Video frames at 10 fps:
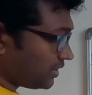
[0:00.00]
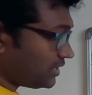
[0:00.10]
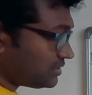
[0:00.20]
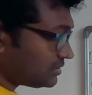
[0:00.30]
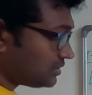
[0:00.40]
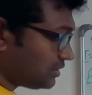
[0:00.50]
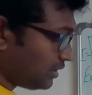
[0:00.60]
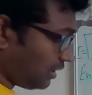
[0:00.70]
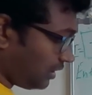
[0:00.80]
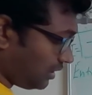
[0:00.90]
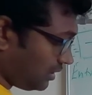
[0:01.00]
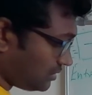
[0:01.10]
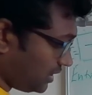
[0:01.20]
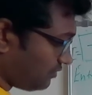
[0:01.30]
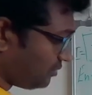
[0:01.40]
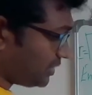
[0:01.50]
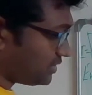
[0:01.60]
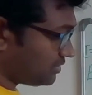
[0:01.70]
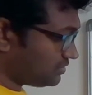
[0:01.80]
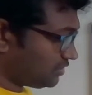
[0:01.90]
heads. The
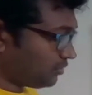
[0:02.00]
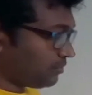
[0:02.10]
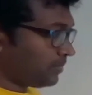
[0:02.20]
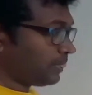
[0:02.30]
information is 0.